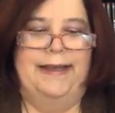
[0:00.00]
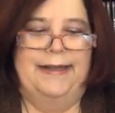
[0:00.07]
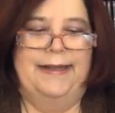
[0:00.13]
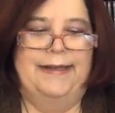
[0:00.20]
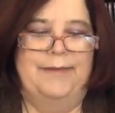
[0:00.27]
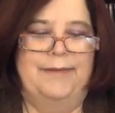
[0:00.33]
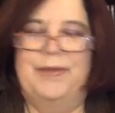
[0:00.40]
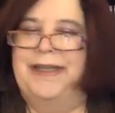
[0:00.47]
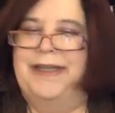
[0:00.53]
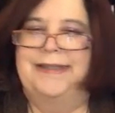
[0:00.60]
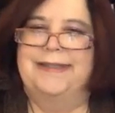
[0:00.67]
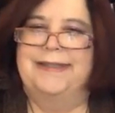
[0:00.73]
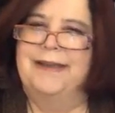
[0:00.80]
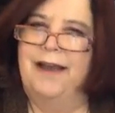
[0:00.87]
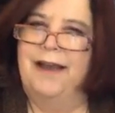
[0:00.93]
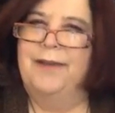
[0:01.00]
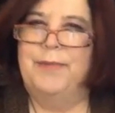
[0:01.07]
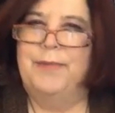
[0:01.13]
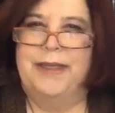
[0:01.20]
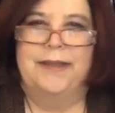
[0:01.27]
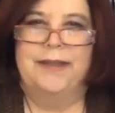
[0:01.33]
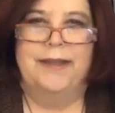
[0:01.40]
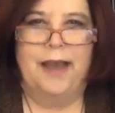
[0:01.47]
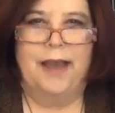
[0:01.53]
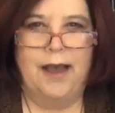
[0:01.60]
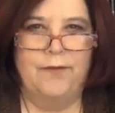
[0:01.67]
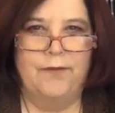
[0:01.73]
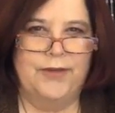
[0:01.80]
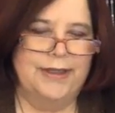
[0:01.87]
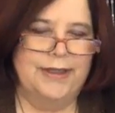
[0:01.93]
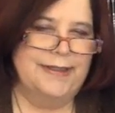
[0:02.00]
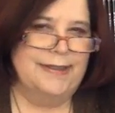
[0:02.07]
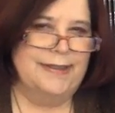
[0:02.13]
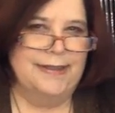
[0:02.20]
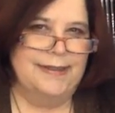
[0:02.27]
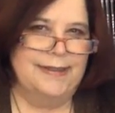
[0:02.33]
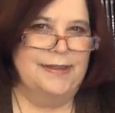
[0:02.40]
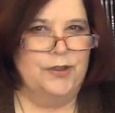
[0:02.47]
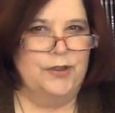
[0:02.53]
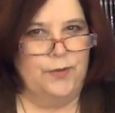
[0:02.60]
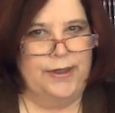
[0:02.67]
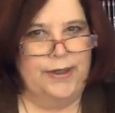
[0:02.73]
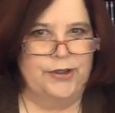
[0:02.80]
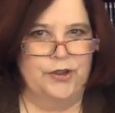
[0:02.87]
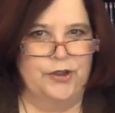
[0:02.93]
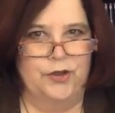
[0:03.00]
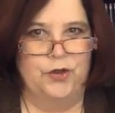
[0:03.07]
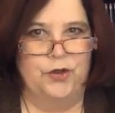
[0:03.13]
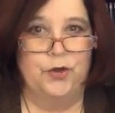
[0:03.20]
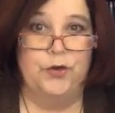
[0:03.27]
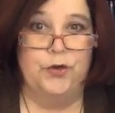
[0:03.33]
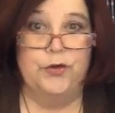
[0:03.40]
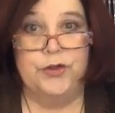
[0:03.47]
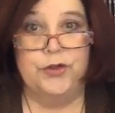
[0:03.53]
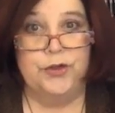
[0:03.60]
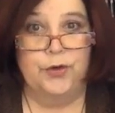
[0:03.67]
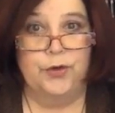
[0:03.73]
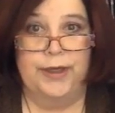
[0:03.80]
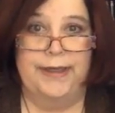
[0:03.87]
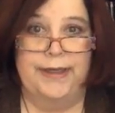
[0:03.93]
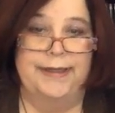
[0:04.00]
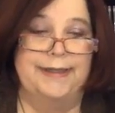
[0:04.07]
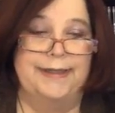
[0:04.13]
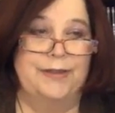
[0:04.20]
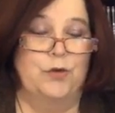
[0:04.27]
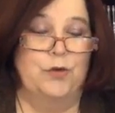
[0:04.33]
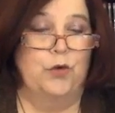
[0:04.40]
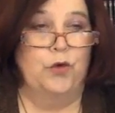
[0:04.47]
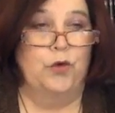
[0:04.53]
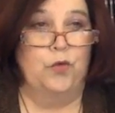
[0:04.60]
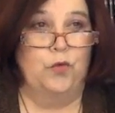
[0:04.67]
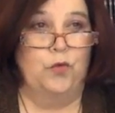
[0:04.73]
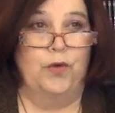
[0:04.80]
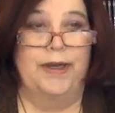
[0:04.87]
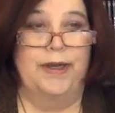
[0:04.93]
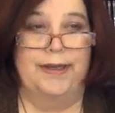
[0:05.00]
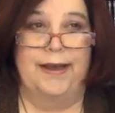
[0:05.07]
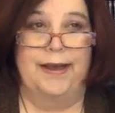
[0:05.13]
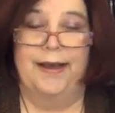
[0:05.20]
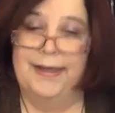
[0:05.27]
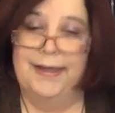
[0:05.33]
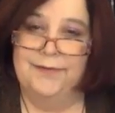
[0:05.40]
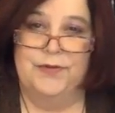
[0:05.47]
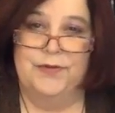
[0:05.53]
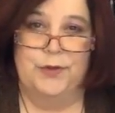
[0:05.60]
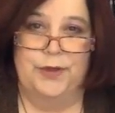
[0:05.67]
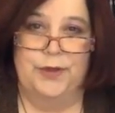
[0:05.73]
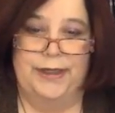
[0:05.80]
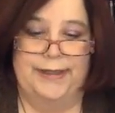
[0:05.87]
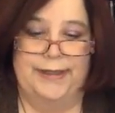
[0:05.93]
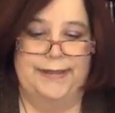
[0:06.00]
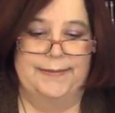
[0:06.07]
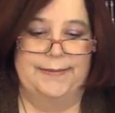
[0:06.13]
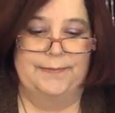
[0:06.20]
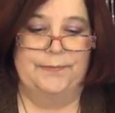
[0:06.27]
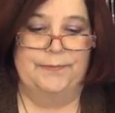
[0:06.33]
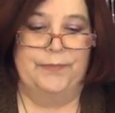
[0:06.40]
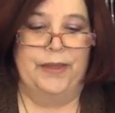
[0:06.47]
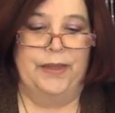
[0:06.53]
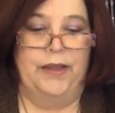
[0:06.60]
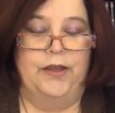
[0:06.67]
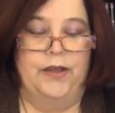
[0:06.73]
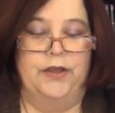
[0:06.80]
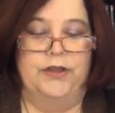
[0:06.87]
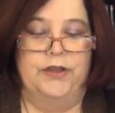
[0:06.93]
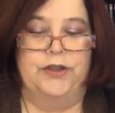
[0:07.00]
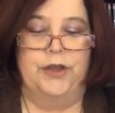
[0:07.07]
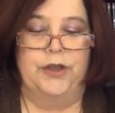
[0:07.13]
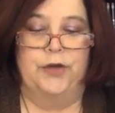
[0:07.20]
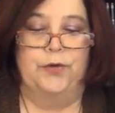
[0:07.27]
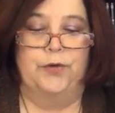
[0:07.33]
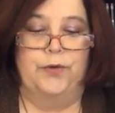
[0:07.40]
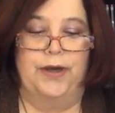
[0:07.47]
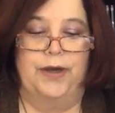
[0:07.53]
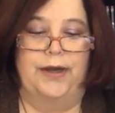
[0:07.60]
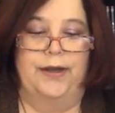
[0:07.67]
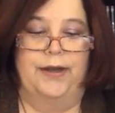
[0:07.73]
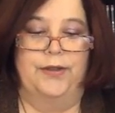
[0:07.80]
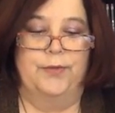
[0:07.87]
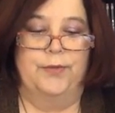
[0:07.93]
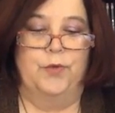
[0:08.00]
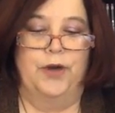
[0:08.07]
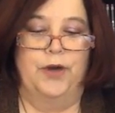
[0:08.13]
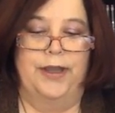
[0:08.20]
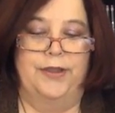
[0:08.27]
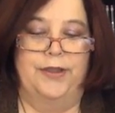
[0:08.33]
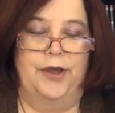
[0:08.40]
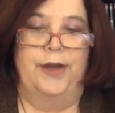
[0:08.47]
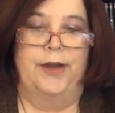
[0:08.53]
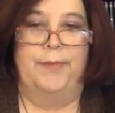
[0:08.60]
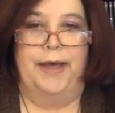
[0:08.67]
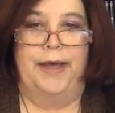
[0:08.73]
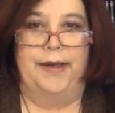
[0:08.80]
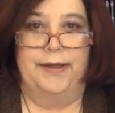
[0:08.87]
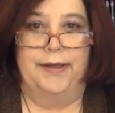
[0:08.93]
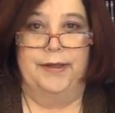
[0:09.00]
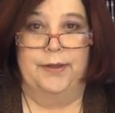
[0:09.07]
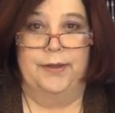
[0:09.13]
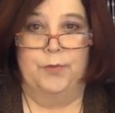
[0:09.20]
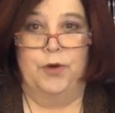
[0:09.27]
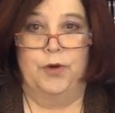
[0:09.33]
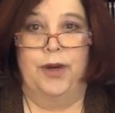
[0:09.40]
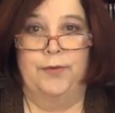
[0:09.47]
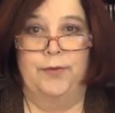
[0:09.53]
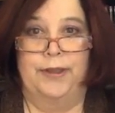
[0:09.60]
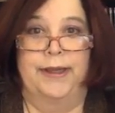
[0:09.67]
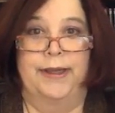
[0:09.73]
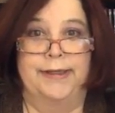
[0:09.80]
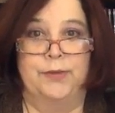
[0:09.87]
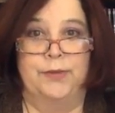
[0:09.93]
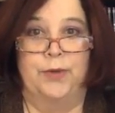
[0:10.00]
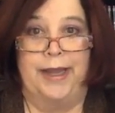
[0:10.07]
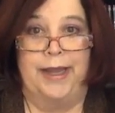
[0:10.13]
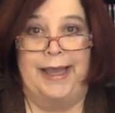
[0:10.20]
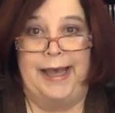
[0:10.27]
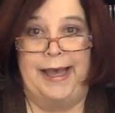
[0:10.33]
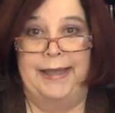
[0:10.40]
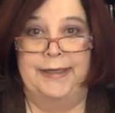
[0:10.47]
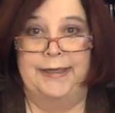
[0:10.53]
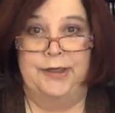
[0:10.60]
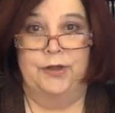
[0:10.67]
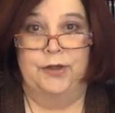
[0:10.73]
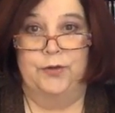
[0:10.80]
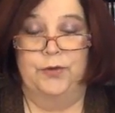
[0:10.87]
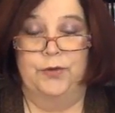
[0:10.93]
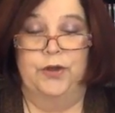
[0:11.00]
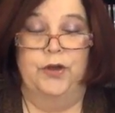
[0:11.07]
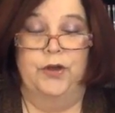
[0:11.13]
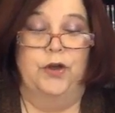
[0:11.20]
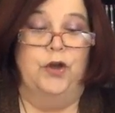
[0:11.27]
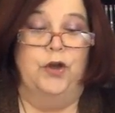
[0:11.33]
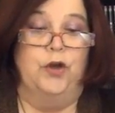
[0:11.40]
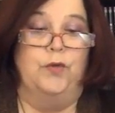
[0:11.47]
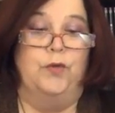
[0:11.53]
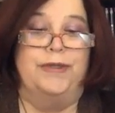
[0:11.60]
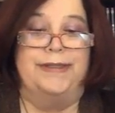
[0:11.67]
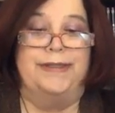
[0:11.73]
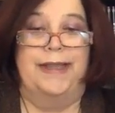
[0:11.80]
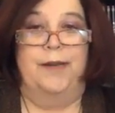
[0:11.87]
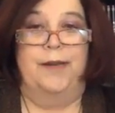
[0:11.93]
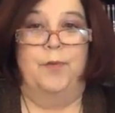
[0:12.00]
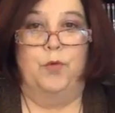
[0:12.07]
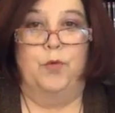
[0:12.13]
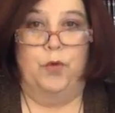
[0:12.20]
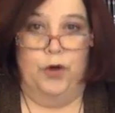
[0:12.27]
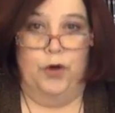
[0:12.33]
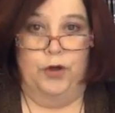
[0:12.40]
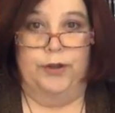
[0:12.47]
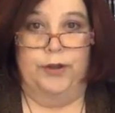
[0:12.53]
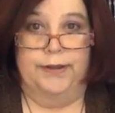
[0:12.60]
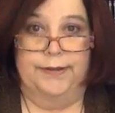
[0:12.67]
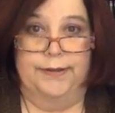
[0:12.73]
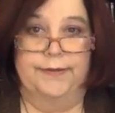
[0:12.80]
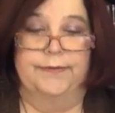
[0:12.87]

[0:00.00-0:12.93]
And because it's not immediately obvious in this situation whose story it is or what kind of story it is. So the more I thought about it, the more I realized what I had to do was set up a world.